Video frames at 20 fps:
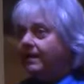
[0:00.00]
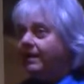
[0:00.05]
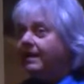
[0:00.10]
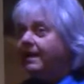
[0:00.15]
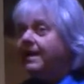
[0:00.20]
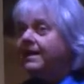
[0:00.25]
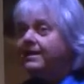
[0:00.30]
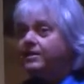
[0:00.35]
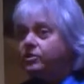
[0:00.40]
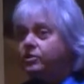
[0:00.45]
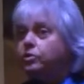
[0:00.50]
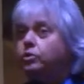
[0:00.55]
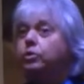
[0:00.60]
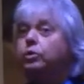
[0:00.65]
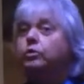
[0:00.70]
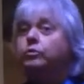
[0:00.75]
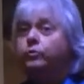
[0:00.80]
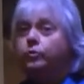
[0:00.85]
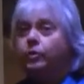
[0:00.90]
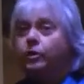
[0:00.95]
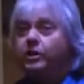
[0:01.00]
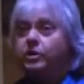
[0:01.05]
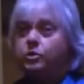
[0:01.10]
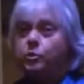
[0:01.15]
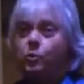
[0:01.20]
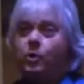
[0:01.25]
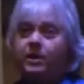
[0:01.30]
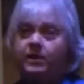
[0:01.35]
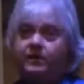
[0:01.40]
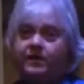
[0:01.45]
And it's true for
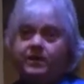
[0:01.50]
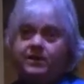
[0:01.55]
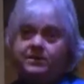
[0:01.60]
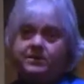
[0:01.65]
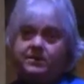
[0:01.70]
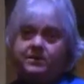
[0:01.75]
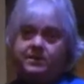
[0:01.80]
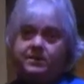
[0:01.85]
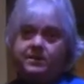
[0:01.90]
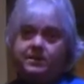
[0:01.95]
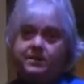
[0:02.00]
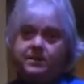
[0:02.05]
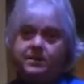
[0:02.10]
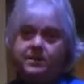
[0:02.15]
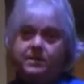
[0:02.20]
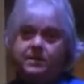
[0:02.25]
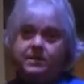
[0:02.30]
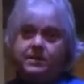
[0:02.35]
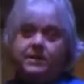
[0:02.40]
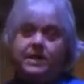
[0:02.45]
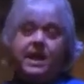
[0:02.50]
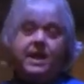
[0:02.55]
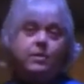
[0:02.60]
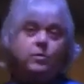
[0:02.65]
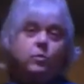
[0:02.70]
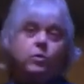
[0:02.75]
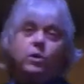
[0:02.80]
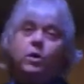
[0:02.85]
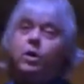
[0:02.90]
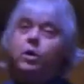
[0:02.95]
each one of us.
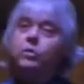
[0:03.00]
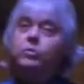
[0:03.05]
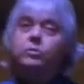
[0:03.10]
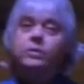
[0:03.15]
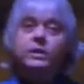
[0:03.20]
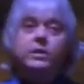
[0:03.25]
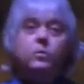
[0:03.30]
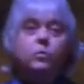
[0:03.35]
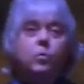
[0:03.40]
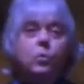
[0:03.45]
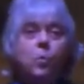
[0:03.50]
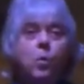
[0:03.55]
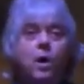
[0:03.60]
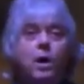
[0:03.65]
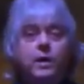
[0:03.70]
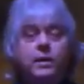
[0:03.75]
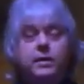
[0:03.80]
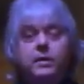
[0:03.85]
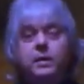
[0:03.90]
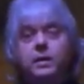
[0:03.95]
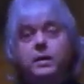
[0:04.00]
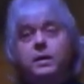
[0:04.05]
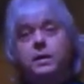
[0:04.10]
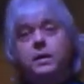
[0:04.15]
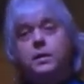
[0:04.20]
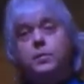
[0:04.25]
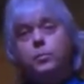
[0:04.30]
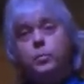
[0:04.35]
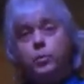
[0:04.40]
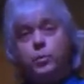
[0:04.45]
And we're only one
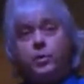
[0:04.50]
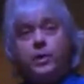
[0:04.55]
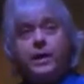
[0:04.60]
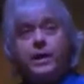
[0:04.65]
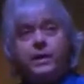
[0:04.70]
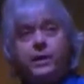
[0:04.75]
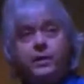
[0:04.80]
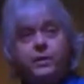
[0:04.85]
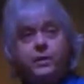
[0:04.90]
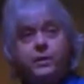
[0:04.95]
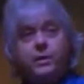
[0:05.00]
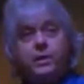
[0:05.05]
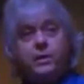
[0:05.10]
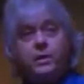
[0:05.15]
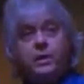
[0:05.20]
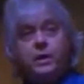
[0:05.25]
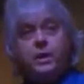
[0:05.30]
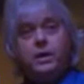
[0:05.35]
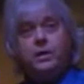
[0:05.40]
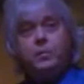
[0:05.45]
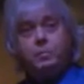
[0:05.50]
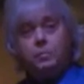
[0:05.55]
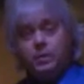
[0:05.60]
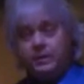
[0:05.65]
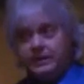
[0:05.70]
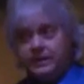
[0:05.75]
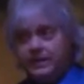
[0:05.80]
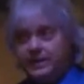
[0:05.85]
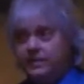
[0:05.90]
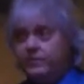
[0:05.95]
prayer,
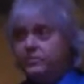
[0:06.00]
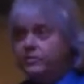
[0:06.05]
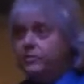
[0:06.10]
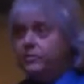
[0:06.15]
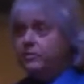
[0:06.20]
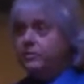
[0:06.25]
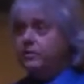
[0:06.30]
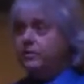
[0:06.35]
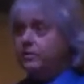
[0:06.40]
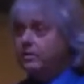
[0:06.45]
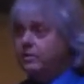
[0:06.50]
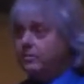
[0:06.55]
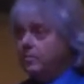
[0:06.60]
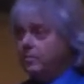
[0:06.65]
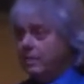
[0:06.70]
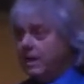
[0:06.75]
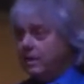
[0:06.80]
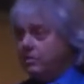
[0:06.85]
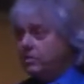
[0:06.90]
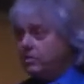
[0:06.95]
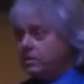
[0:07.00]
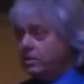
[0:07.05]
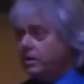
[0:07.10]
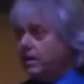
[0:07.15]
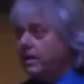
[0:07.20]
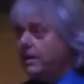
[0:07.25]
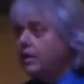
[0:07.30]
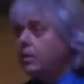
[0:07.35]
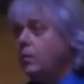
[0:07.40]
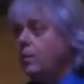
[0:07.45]
belief, mouse
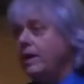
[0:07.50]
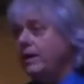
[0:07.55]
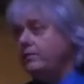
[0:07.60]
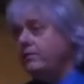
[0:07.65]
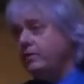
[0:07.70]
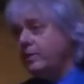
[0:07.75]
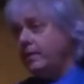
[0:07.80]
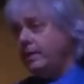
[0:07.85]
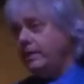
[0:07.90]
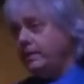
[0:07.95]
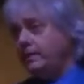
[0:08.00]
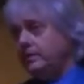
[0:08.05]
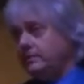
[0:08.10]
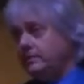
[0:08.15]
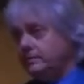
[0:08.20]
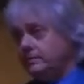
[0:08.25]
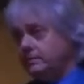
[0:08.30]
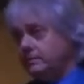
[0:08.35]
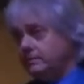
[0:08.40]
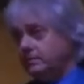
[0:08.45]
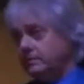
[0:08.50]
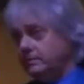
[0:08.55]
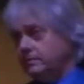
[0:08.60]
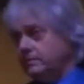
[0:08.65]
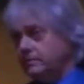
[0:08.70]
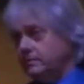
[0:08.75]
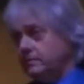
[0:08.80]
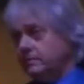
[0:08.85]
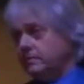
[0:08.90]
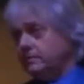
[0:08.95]
click away from it.
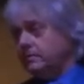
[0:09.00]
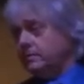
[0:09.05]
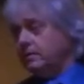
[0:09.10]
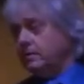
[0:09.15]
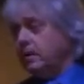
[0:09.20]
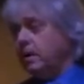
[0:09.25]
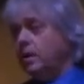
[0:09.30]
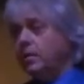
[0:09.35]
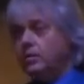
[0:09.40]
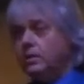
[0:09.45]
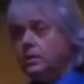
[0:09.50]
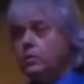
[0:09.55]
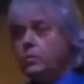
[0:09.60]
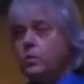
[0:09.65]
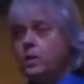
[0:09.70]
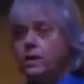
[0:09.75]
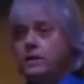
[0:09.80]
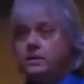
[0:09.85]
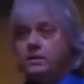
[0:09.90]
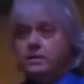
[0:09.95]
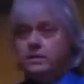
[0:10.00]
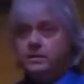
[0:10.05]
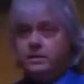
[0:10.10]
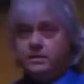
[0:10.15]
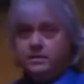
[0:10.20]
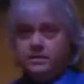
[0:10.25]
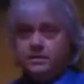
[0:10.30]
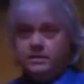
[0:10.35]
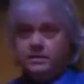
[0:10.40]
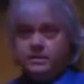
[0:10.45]
Only one.
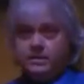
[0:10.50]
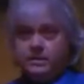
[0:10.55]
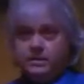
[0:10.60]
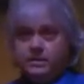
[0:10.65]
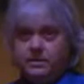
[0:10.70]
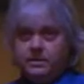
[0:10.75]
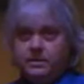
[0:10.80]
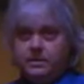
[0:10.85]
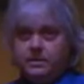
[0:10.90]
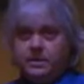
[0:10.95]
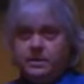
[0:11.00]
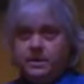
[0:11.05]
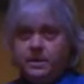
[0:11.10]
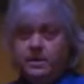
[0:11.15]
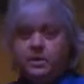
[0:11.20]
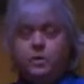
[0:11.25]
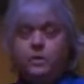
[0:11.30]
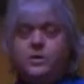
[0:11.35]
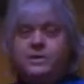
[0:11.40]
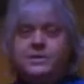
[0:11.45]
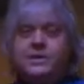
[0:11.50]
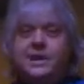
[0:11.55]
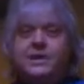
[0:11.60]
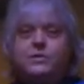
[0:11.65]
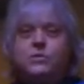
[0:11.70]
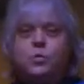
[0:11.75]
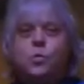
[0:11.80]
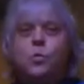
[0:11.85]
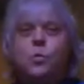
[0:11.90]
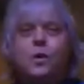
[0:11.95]
It only
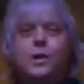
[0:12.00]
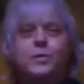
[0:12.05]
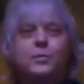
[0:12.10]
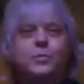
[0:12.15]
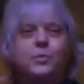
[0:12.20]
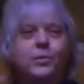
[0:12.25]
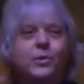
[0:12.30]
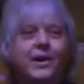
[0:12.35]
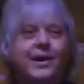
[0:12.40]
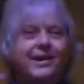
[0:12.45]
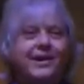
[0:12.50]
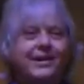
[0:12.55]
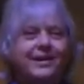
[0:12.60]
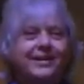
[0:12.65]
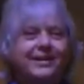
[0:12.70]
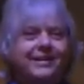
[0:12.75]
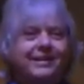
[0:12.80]
takes one prayer